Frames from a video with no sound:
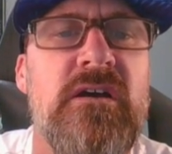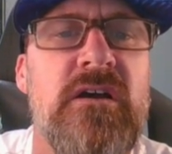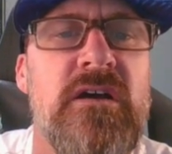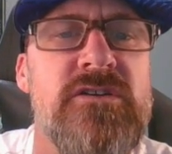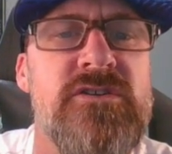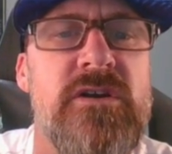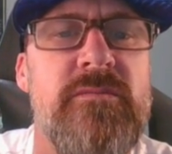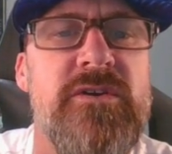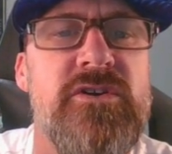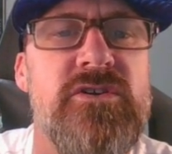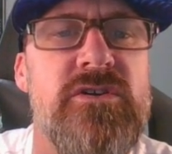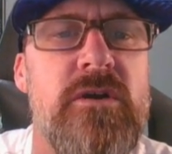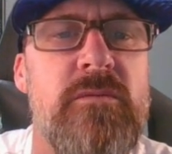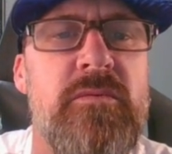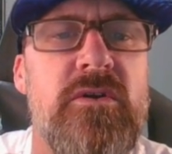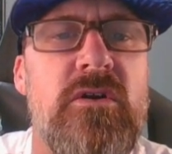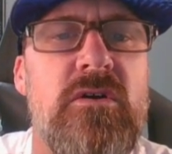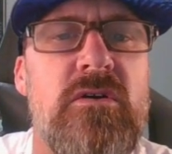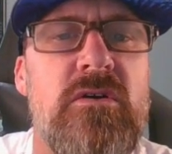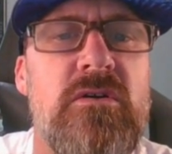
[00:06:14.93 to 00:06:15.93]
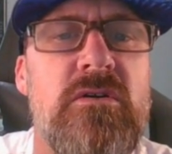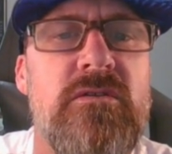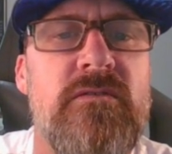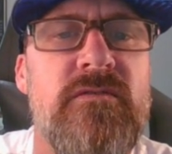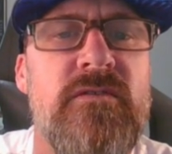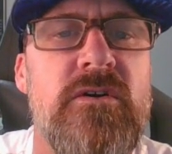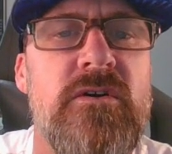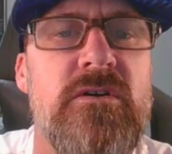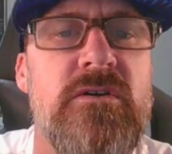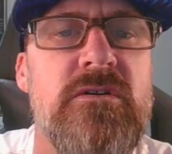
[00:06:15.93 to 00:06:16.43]
I try to make sure I put all the
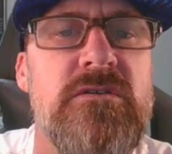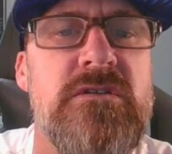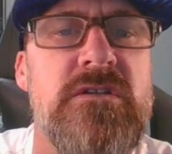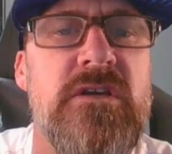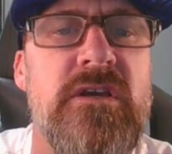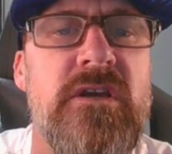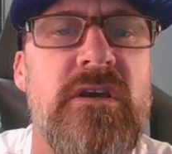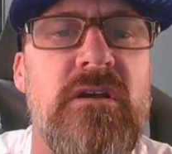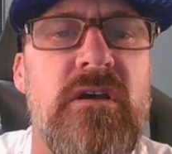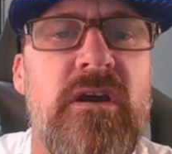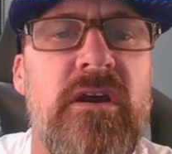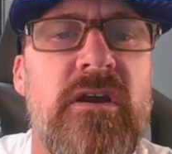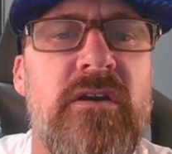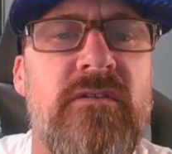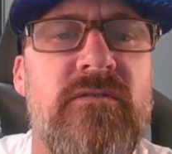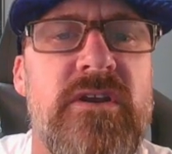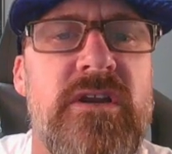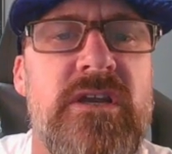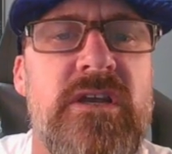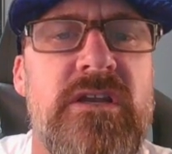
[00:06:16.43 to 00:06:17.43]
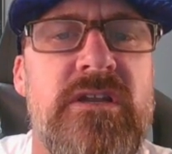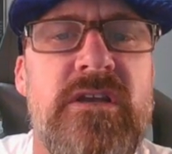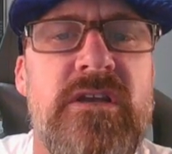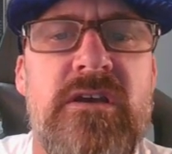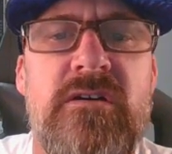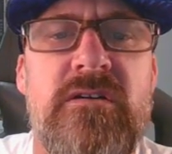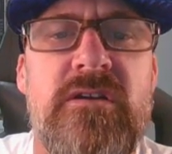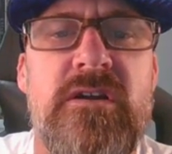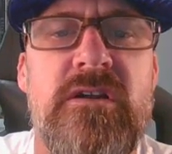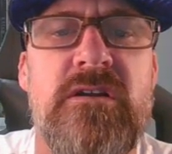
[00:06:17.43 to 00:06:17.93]
photos to get every
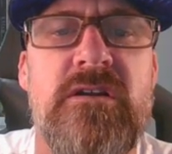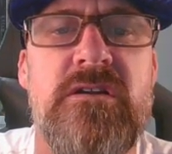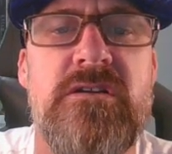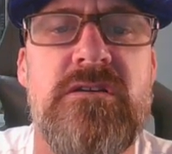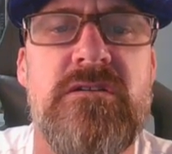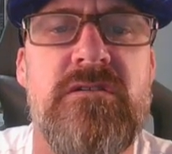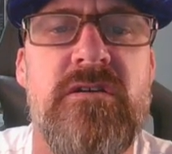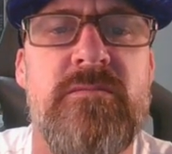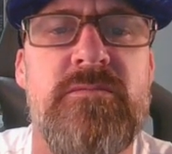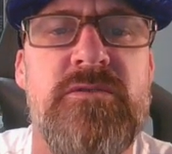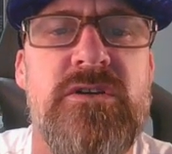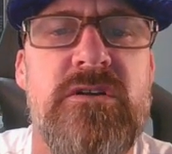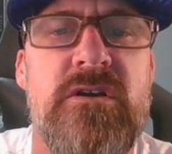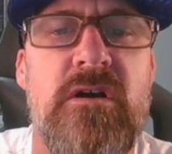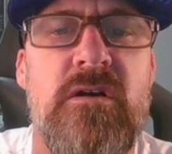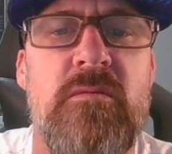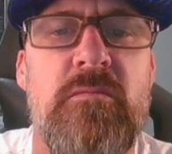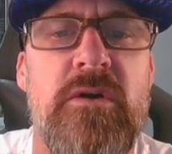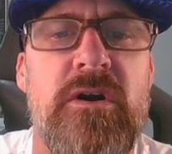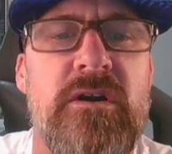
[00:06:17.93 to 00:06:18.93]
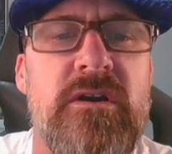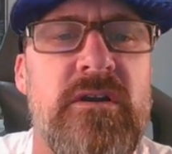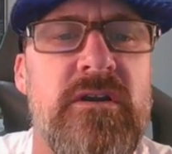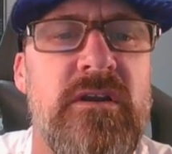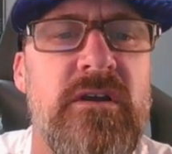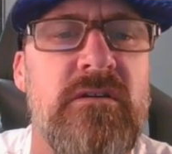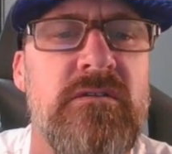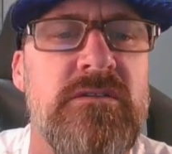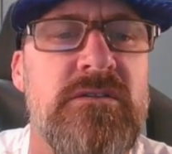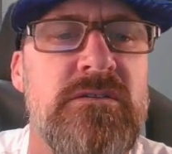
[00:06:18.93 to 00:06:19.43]
detail, and in the description I'll mark it
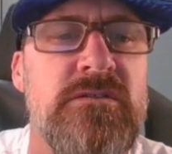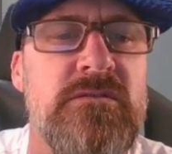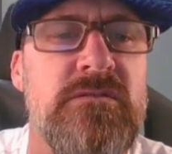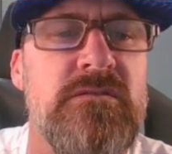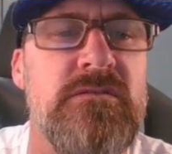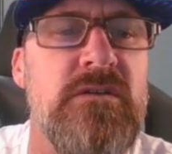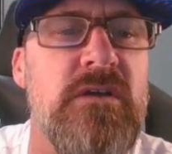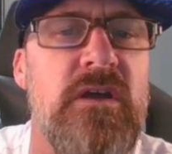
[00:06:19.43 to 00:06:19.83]
down too.